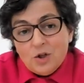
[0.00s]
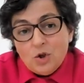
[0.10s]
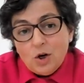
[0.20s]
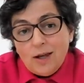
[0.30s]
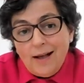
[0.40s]

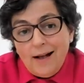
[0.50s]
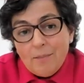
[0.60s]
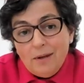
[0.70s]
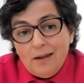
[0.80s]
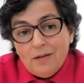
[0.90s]
Turkey
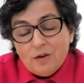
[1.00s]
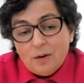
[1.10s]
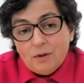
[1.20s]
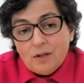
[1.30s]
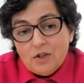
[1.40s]
can be
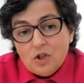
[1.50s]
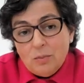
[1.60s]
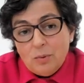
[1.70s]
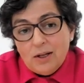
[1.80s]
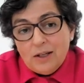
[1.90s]
from the
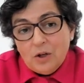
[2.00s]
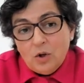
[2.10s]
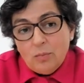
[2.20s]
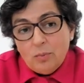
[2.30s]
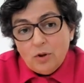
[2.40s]

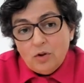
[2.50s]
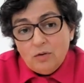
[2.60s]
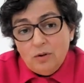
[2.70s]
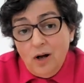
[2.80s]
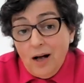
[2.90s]
geopolitical point of
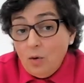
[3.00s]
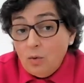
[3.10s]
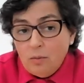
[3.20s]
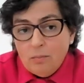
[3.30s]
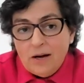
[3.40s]
view,
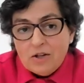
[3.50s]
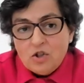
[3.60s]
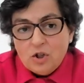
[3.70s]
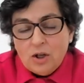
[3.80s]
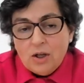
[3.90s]

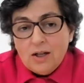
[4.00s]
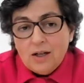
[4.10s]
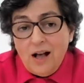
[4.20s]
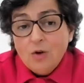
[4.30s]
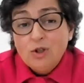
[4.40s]

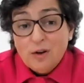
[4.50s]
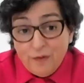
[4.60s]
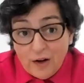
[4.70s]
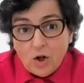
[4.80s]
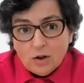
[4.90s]
how
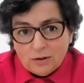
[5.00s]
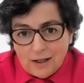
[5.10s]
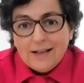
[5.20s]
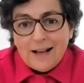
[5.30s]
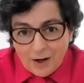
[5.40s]
difficult
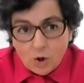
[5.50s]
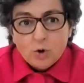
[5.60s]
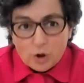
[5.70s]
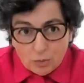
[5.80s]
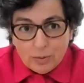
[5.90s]
it can
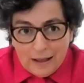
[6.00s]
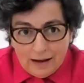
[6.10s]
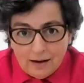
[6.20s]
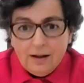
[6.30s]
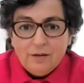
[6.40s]
also
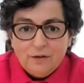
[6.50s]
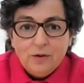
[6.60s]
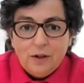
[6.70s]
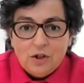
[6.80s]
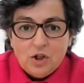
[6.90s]
be
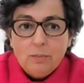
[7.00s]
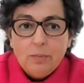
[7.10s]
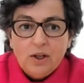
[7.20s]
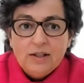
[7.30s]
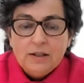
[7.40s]
from the
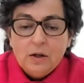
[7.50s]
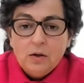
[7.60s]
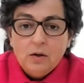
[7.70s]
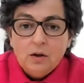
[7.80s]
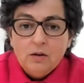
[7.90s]

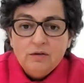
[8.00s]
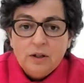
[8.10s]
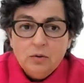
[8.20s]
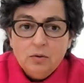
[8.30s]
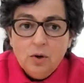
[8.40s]
geopolitical
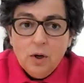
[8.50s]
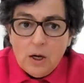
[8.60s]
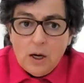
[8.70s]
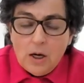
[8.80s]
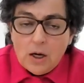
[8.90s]
view,
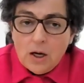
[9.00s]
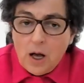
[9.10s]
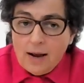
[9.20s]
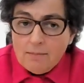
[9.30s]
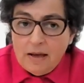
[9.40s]

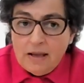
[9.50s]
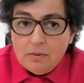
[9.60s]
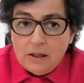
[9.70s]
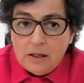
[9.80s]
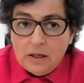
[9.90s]
and
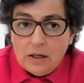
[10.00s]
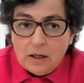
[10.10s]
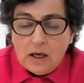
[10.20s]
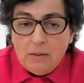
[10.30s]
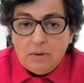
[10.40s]
maybe
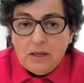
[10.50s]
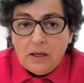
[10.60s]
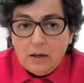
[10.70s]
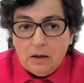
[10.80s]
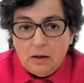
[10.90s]

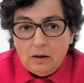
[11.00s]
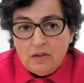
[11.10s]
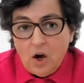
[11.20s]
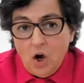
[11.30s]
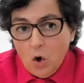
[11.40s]
keeping
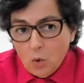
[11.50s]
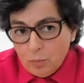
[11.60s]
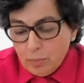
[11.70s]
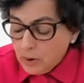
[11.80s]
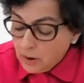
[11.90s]
the
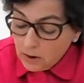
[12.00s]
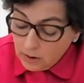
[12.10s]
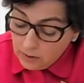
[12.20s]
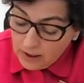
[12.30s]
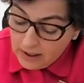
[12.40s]
hope
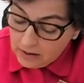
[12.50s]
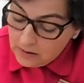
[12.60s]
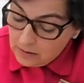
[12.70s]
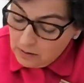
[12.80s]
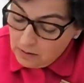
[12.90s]
that